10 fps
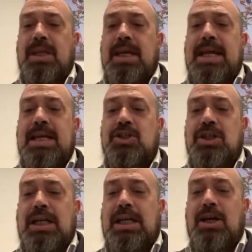and
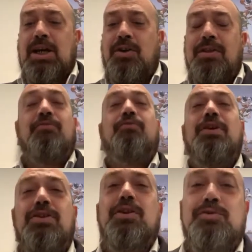actually, on the
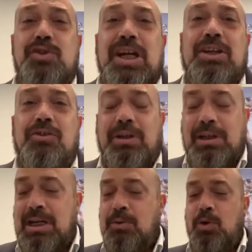5th of
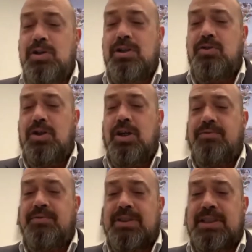January, I walked into the
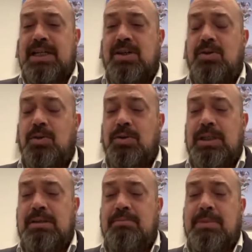office and I called
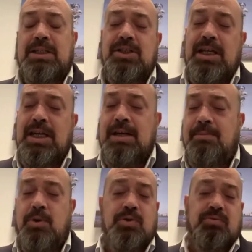in my
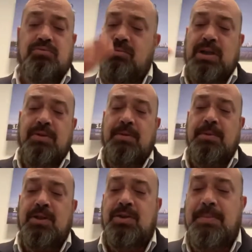GM, who's one of the
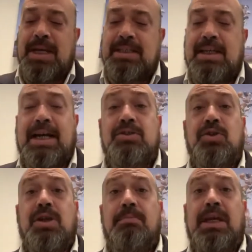most amazing guys
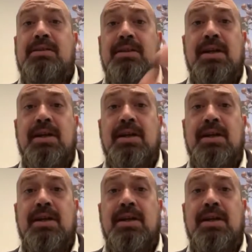you can meet,